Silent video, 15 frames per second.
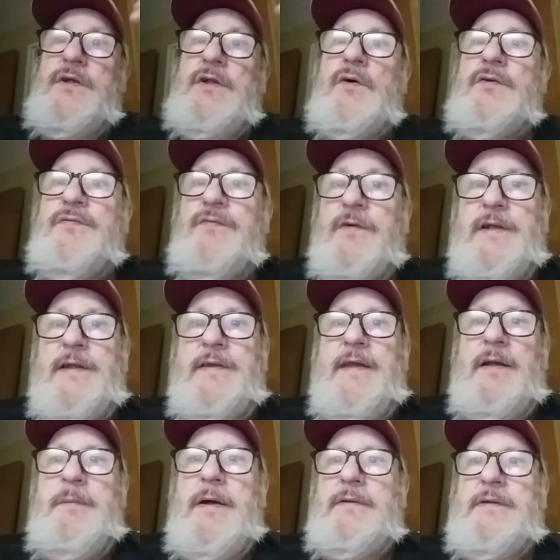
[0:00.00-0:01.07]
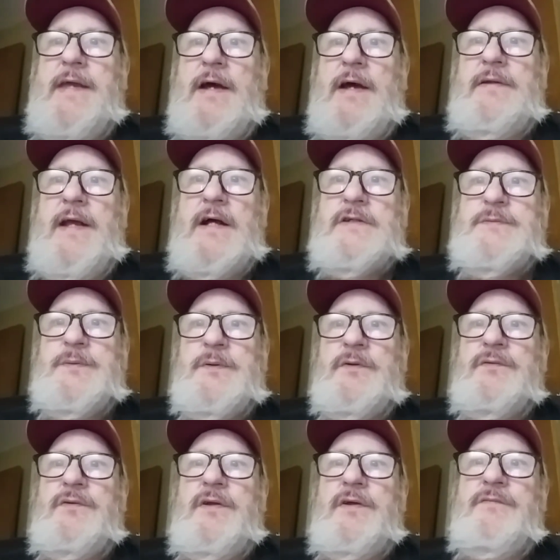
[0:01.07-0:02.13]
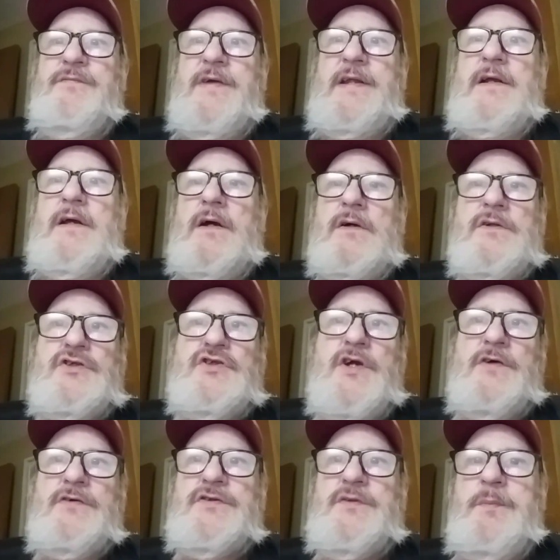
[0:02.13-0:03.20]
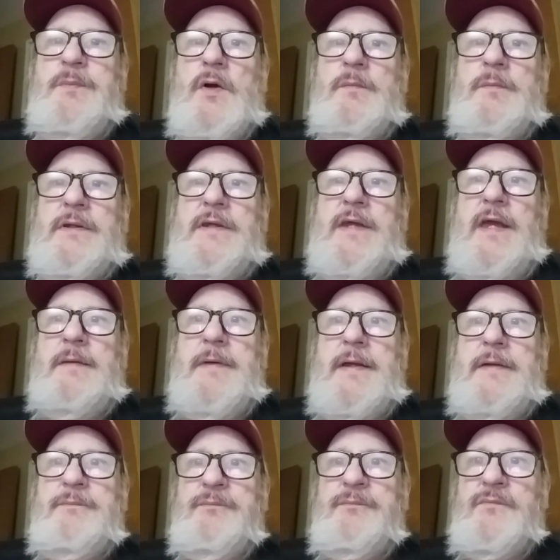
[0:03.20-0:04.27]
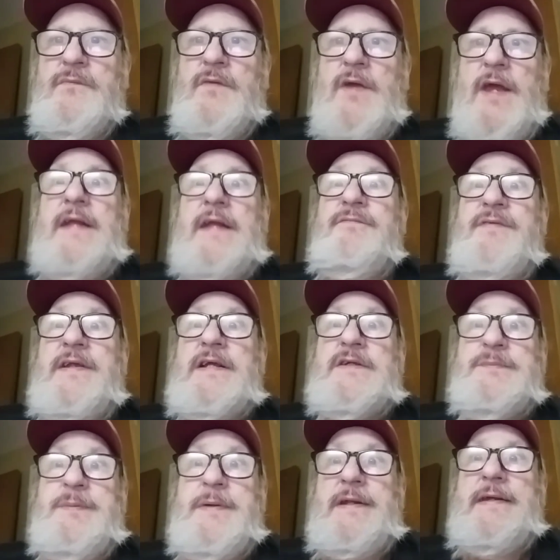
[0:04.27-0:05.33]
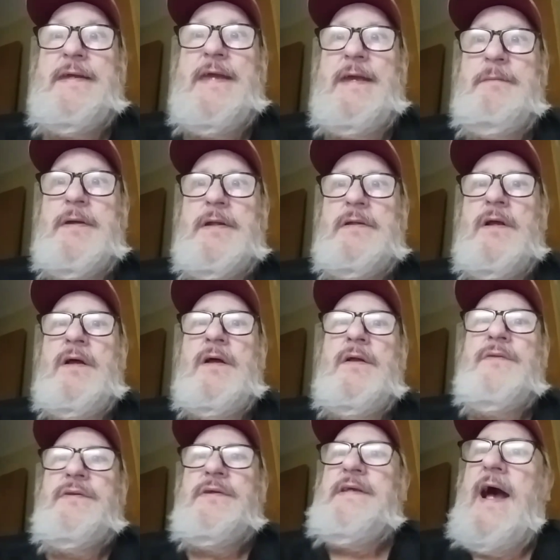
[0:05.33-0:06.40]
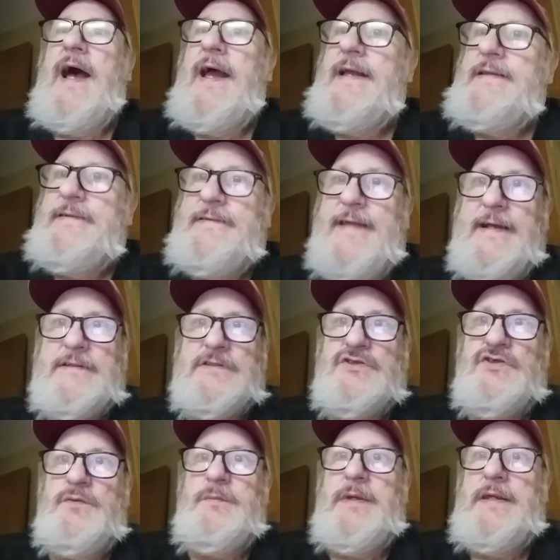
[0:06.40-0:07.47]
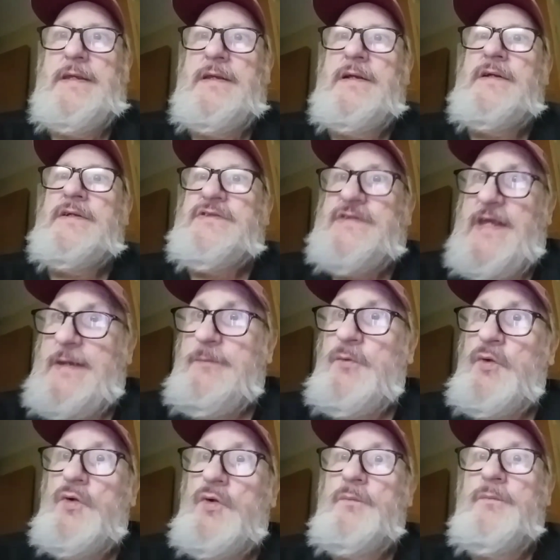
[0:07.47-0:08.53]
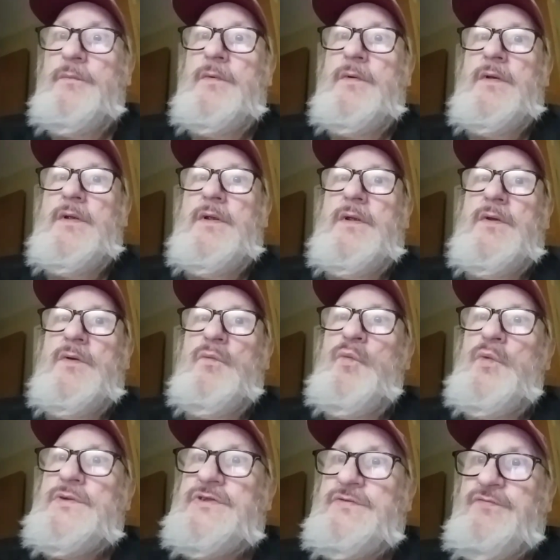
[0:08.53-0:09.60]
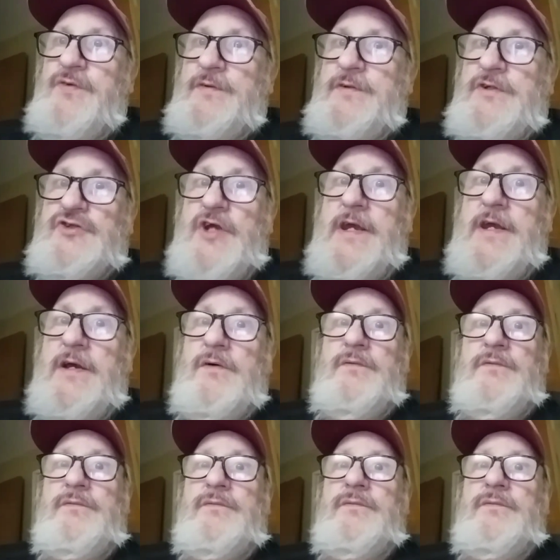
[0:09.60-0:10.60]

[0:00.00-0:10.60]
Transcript: What's funny thing about the County Hospital? The Sheriff's Department came in, and the Phoenix PD came in. The guy next to me, same room, was from the jail,